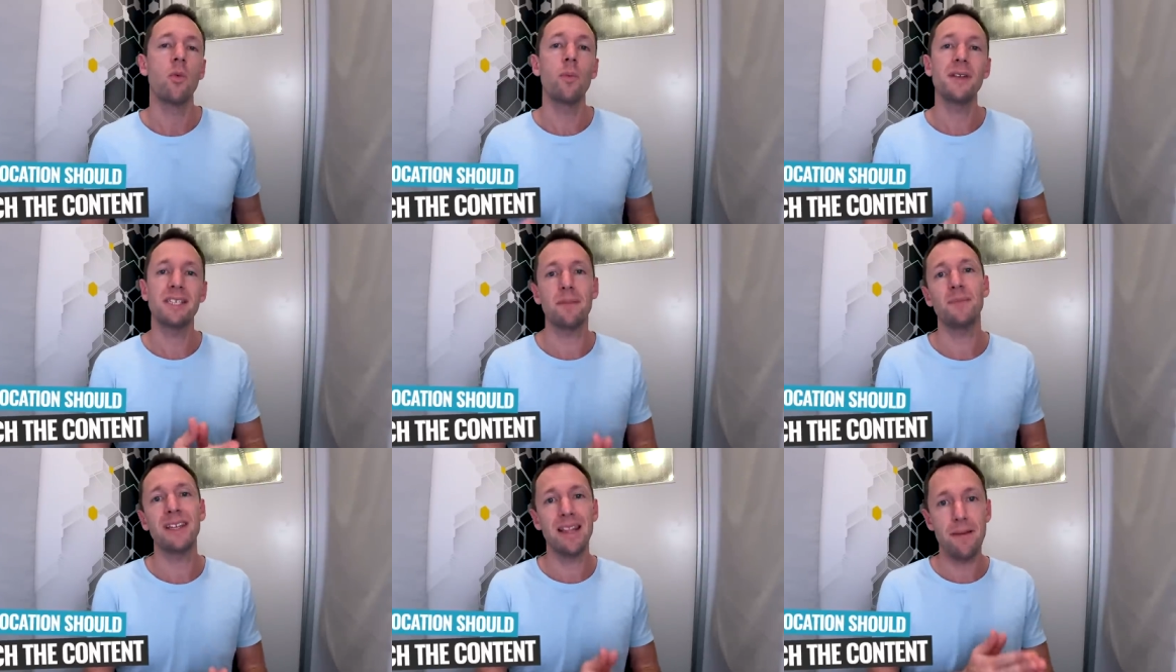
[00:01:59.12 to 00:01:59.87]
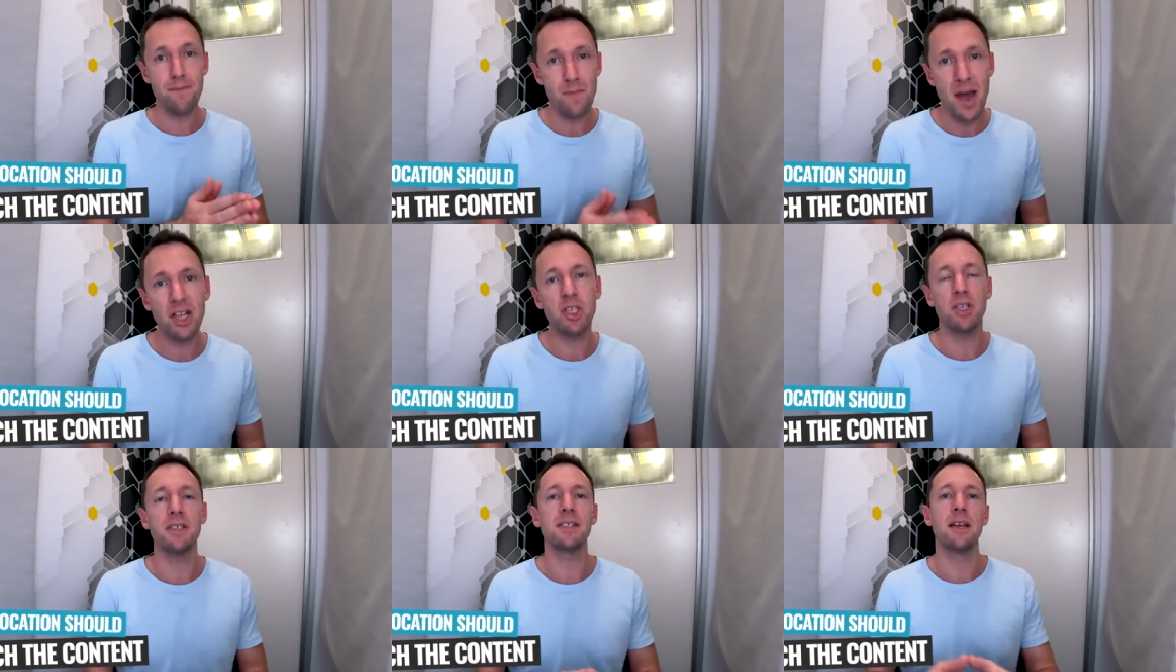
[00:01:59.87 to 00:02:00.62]
will be something that
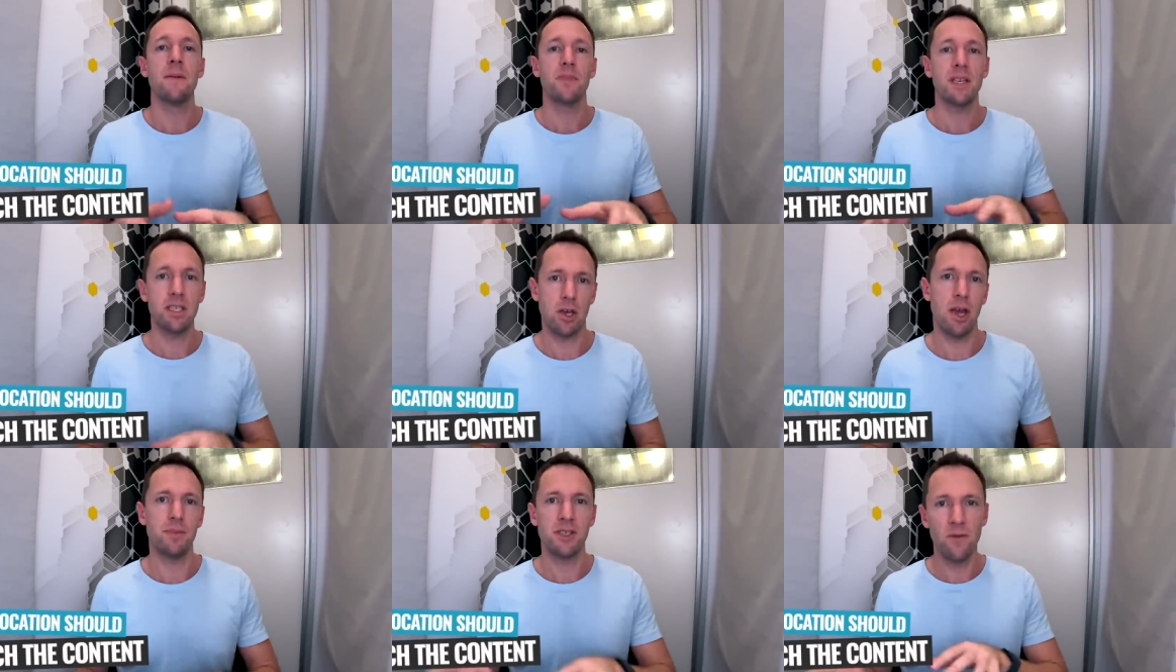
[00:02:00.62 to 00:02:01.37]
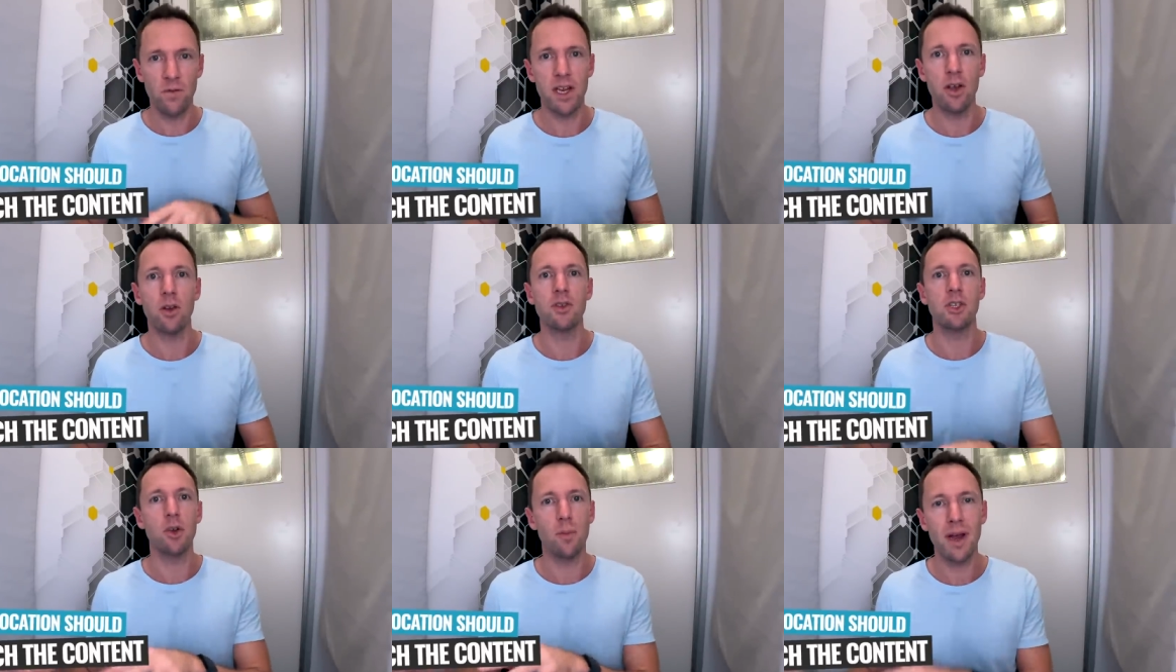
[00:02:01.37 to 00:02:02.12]
matches the types of
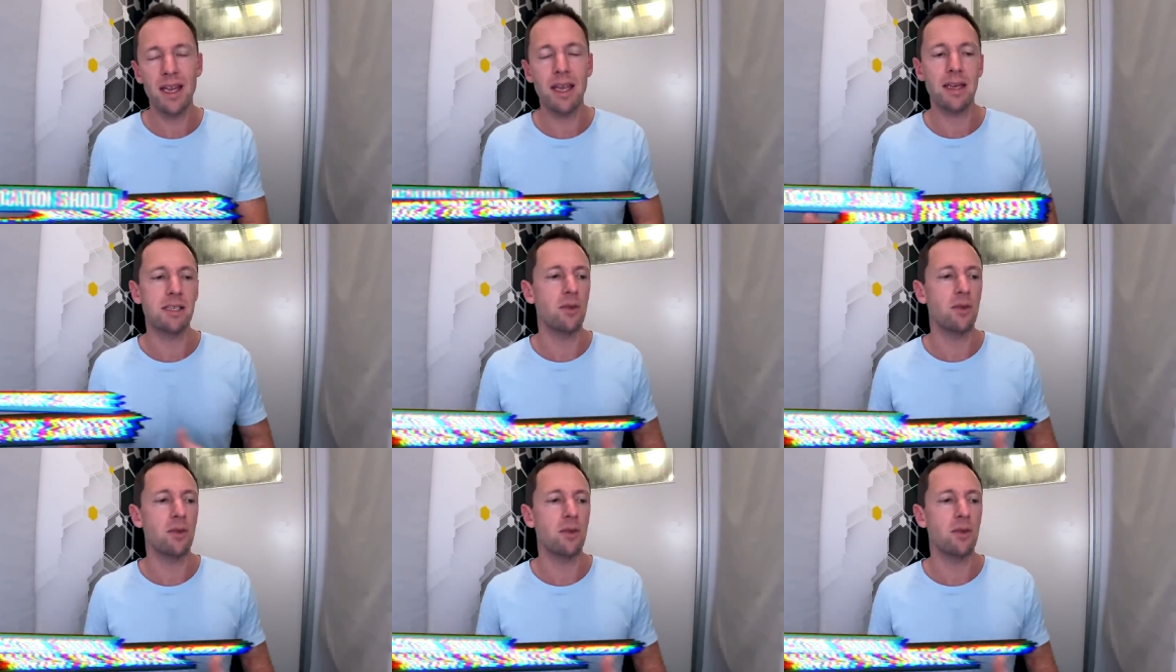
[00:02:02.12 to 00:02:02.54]
videos you're making.